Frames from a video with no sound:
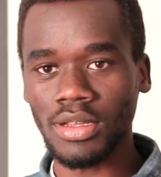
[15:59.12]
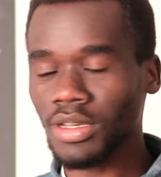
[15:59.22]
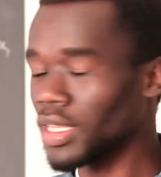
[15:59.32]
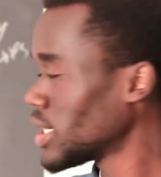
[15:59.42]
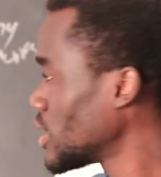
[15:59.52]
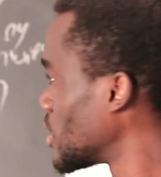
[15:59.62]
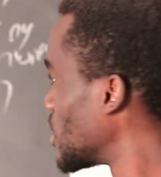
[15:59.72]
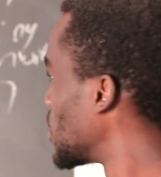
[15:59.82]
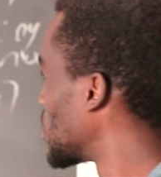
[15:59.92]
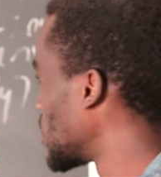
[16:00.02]
Okay?
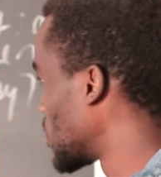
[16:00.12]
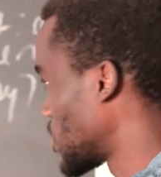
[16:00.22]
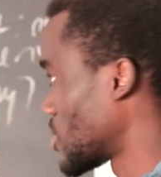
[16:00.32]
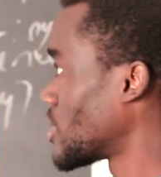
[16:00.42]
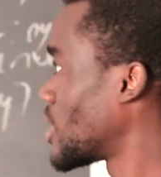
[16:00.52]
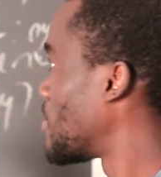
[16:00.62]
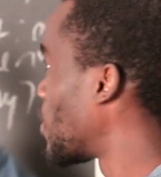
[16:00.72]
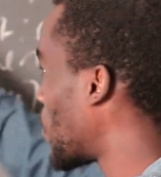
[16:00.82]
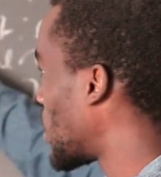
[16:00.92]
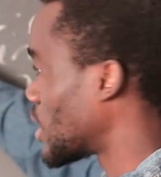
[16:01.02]
So number
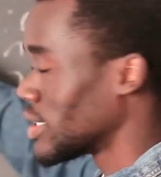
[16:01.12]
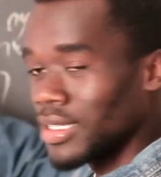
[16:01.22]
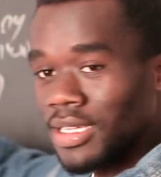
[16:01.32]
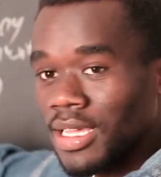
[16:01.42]
one,